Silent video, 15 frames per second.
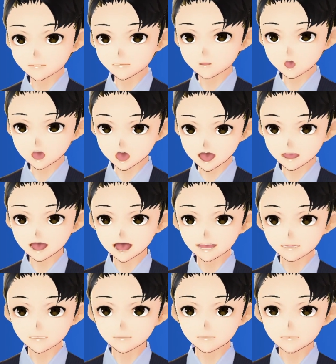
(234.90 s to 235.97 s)
All right.
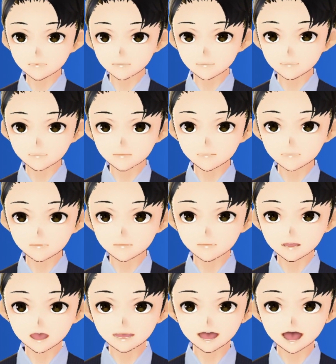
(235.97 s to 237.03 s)

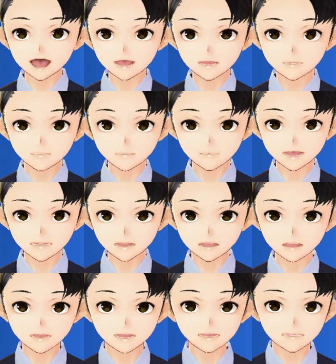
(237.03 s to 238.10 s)
Now, for
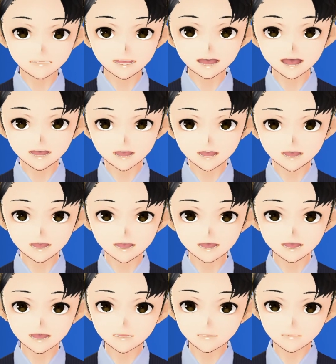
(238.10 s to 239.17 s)
this activity,
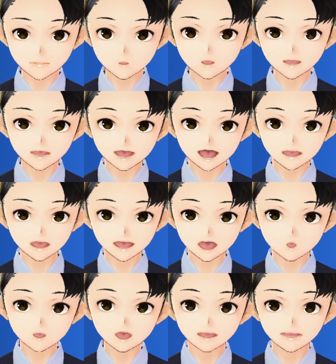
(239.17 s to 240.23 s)
we are
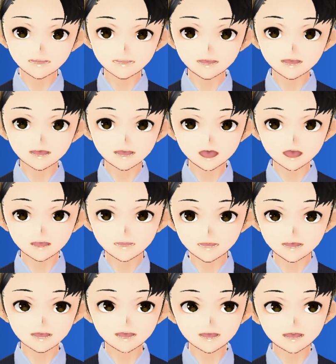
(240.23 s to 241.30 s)
going to need
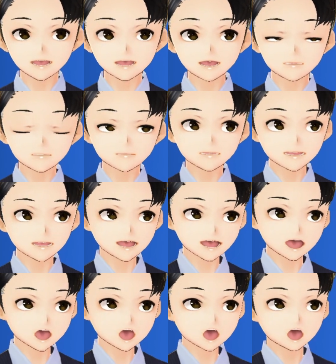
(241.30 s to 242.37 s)
V to
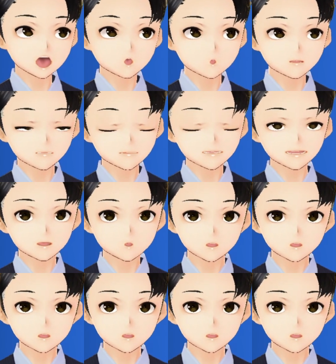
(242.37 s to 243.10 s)
go to